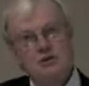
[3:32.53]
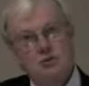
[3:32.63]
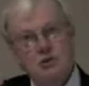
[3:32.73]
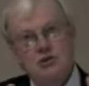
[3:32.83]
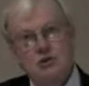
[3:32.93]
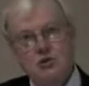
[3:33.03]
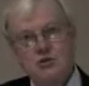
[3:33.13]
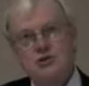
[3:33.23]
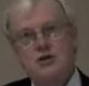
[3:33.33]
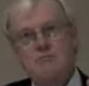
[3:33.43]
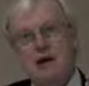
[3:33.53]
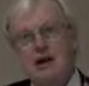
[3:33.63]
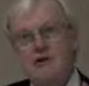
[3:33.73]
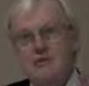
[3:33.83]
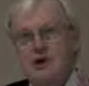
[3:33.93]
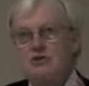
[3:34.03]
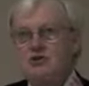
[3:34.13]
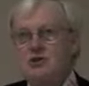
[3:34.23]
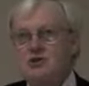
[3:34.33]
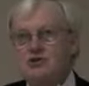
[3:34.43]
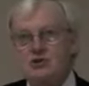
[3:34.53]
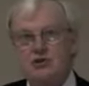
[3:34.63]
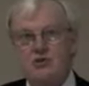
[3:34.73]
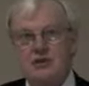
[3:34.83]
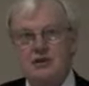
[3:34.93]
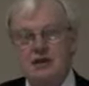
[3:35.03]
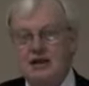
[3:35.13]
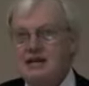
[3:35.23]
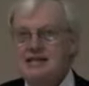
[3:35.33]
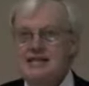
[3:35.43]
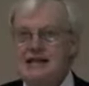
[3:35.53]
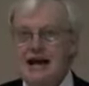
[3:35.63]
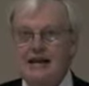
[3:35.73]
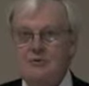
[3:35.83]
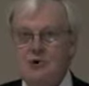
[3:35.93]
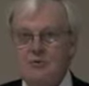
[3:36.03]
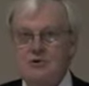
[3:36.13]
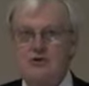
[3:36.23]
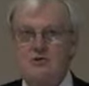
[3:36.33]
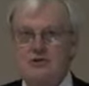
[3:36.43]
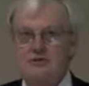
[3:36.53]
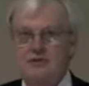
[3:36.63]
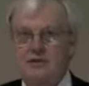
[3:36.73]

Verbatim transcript: to reduce the amount of energy that you're using? That's exactly what we're doing.